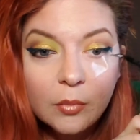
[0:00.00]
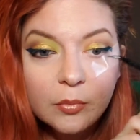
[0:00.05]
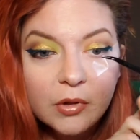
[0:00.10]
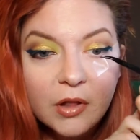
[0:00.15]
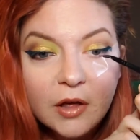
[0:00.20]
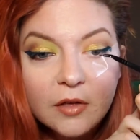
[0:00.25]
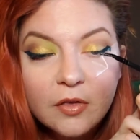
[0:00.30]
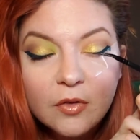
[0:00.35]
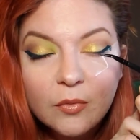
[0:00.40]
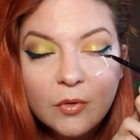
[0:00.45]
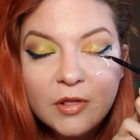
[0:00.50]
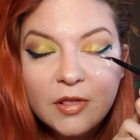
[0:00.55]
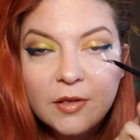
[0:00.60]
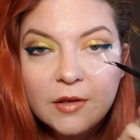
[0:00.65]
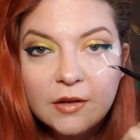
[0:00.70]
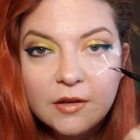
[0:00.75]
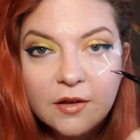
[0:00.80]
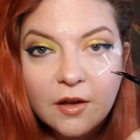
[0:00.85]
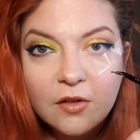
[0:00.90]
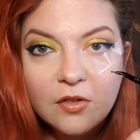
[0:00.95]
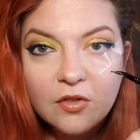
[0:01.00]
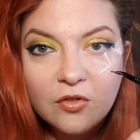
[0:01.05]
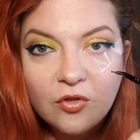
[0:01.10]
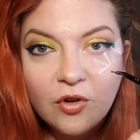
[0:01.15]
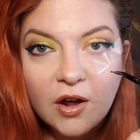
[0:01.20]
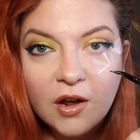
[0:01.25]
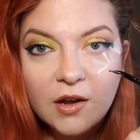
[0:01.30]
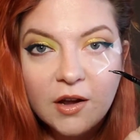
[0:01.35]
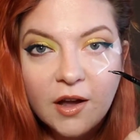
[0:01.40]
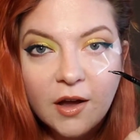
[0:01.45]
Plus, once it does
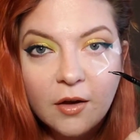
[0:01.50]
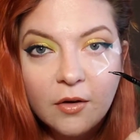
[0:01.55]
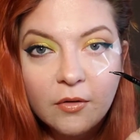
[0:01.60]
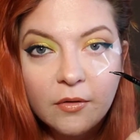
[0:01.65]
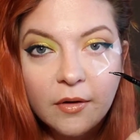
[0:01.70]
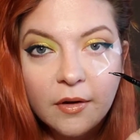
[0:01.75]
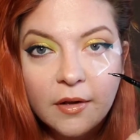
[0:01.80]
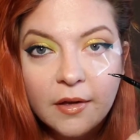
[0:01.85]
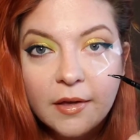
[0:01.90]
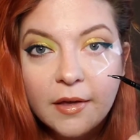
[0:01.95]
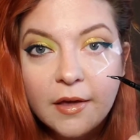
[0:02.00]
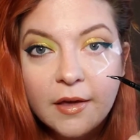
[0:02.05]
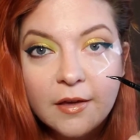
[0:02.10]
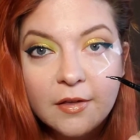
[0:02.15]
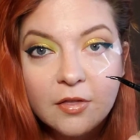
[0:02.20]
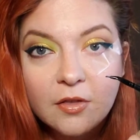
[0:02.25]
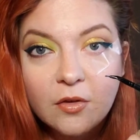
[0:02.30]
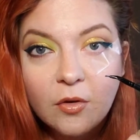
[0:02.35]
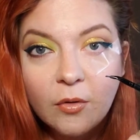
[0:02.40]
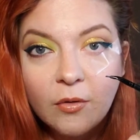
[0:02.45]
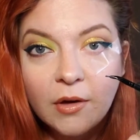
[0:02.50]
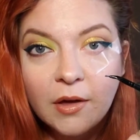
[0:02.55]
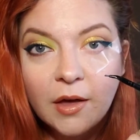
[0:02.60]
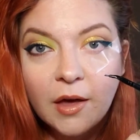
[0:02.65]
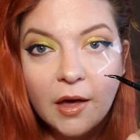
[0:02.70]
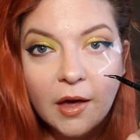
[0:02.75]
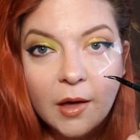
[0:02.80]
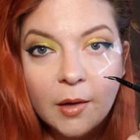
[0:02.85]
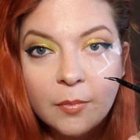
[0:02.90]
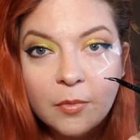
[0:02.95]
dry down, it's
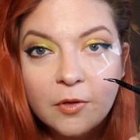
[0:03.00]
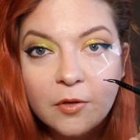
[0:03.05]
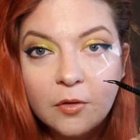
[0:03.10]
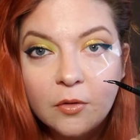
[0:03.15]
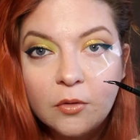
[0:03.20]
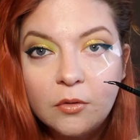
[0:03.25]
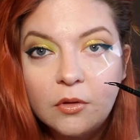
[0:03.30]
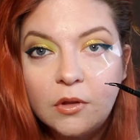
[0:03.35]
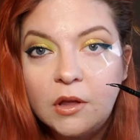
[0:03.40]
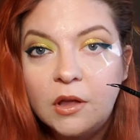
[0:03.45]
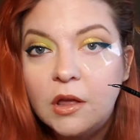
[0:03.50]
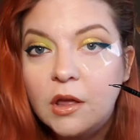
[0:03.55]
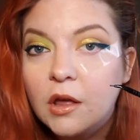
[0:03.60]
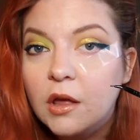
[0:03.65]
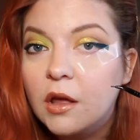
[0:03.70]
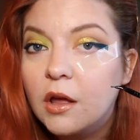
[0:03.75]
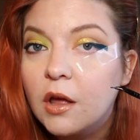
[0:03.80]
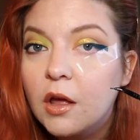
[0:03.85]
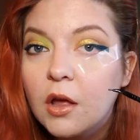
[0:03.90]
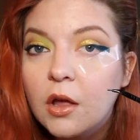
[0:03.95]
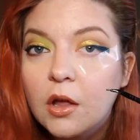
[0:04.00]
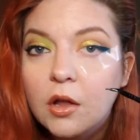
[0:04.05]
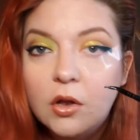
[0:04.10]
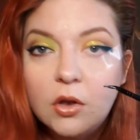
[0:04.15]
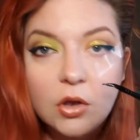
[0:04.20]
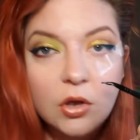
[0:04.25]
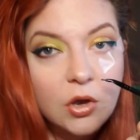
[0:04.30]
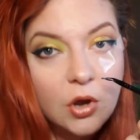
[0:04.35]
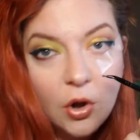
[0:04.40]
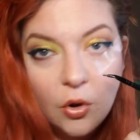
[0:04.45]
going absolutely
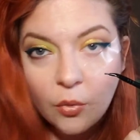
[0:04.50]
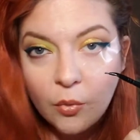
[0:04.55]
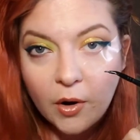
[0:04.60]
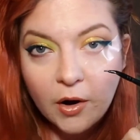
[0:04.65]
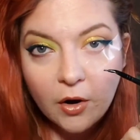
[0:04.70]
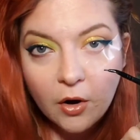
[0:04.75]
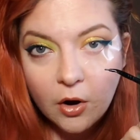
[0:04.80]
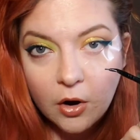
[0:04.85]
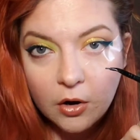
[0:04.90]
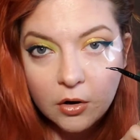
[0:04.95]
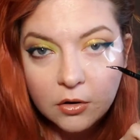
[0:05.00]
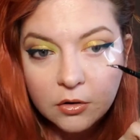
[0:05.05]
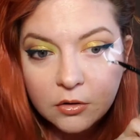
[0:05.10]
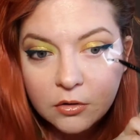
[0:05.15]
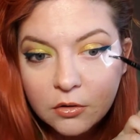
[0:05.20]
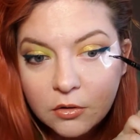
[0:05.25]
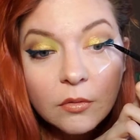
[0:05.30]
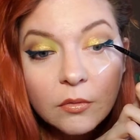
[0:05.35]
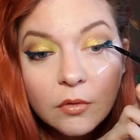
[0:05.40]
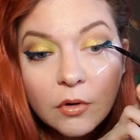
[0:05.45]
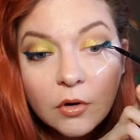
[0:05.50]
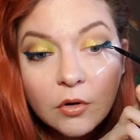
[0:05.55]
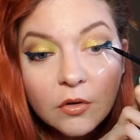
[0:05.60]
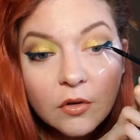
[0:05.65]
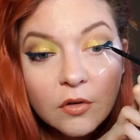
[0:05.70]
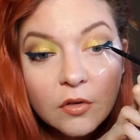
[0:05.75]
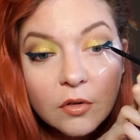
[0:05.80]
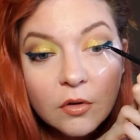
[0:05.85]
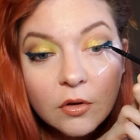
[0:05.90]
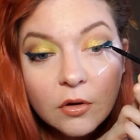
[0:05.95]
nowhere. We're
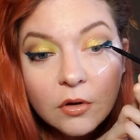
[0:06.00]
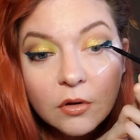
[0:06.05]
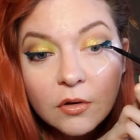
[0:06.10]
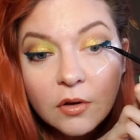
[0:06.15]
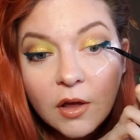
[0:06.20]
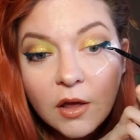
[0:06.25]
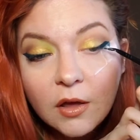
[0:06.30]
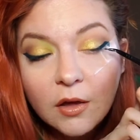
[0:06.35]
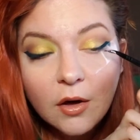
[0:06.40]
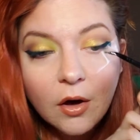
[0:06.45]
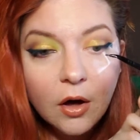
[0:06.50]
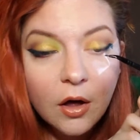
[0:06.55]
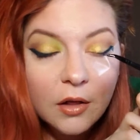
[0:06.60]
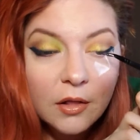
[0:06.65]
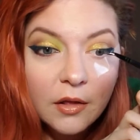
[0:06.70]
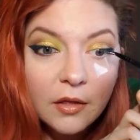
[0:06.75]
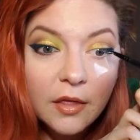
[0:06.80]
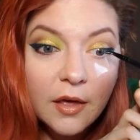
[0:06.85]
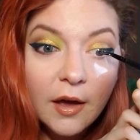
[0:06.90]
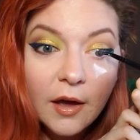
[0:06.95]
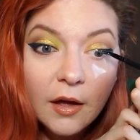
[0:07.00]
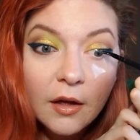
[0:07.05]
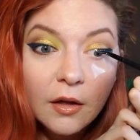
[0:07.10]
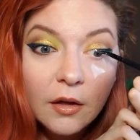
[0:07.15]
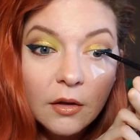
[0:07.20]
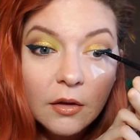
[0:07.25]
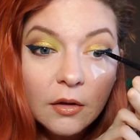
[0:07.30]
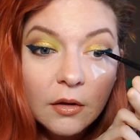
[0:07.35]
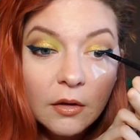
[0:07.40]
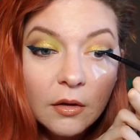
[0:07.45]
just gonna take all of that
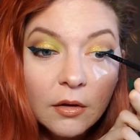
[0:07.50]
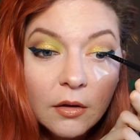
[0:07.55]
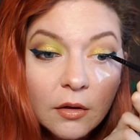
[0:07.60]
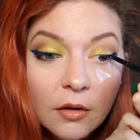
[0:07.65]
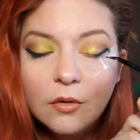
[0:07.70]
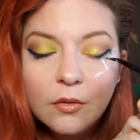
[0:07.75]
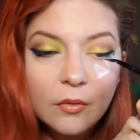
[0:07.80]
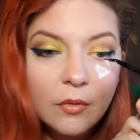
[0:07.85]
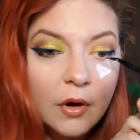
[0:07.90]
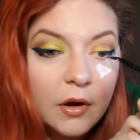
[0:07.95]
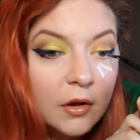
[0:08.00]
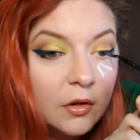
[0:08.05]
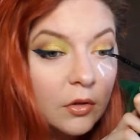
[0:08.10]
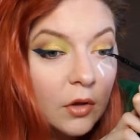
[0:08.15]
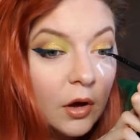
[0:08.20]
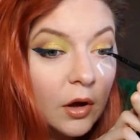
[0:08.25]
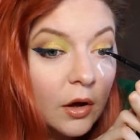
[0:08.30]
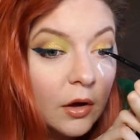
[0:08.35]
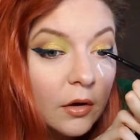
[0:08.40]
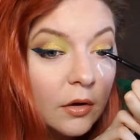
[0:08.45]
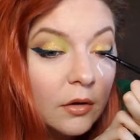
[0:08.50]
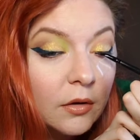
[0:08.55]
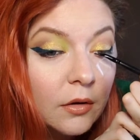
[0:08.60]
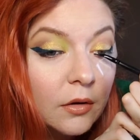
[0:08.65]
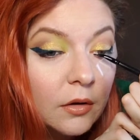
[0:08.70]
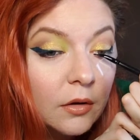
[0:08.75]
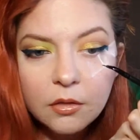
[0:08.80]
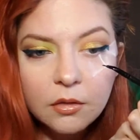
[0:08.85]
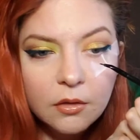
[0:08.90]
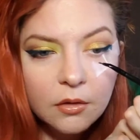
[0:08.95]
right along
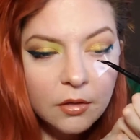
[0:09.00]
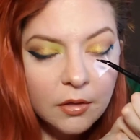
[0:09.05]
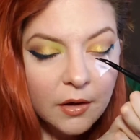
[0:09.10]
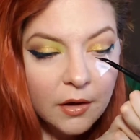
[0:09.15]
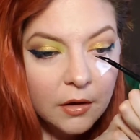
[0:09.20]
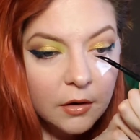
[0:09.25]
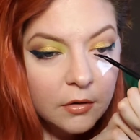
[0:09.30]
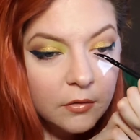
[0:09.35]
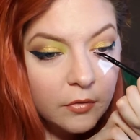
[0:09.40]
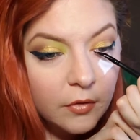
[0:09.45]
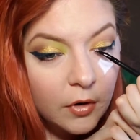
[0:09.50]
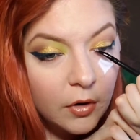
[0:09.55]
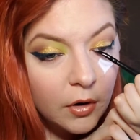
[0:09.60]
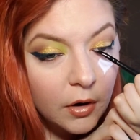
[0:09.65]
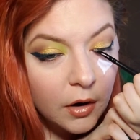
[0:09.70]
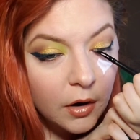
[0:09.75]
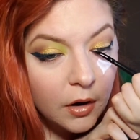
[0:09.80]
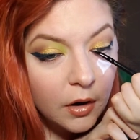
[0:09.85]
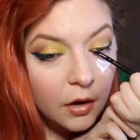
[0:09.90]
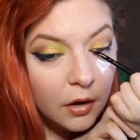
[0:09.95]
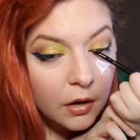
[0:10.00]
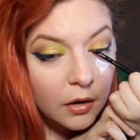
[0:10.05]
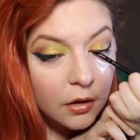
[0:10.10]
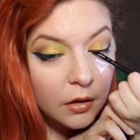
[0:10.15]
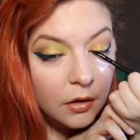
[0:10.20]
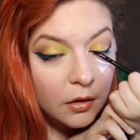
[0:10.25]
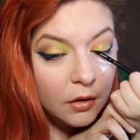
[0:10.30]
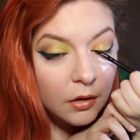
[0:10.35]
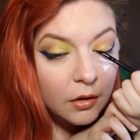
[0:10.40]
the line of our eye